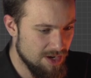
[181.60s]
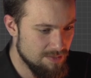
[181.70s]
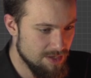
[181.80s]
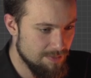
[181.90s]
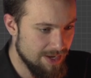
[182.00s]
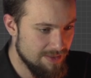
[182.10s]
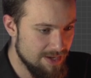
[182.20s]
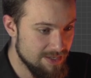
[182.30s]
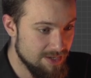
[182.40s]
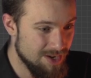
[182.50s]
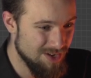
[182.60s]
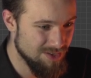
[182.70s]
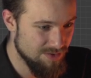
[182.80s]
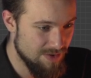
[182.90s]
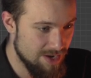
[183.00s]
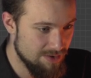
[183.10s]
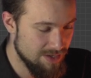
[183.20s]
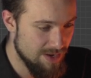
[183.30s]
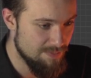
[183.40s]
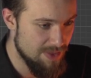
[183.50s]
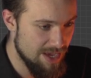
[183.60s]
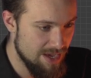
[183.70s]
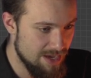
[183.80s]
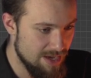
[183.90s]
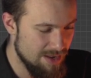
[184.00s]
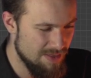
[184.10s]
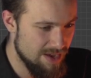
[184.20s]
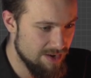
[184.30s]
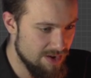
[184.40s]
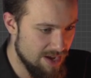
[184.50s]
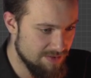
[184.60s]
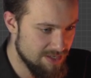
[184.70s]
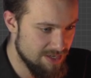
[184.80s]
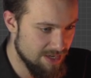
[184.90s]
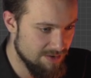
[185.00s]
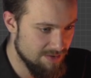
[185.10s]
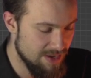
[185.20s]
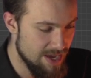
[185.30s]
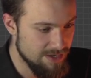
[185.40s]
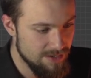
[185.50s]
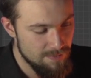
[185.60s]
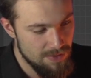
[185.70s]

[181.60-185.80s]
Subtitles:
that comes up like this, curls around, and then you have a stinger at the end.